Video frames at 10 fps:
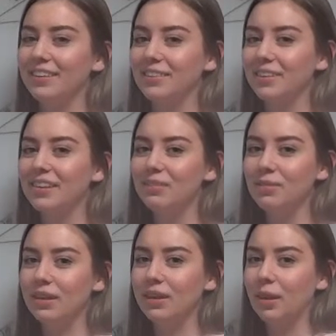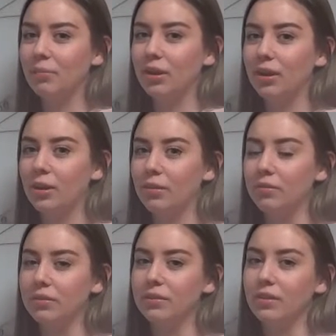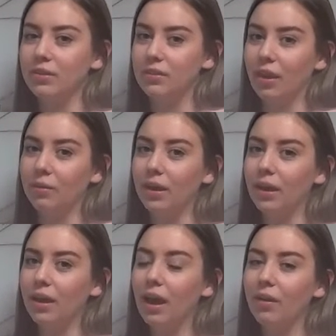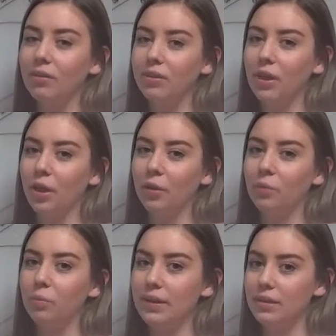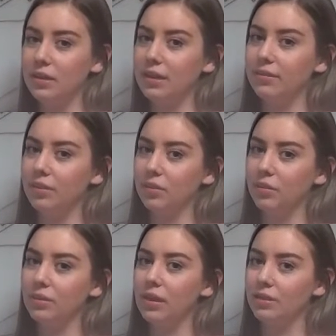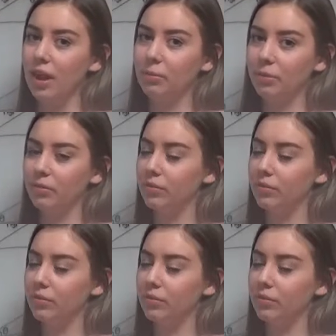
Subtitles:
So in this video I'm going to go through SOHCAHTOA and how you know when you need to use each element of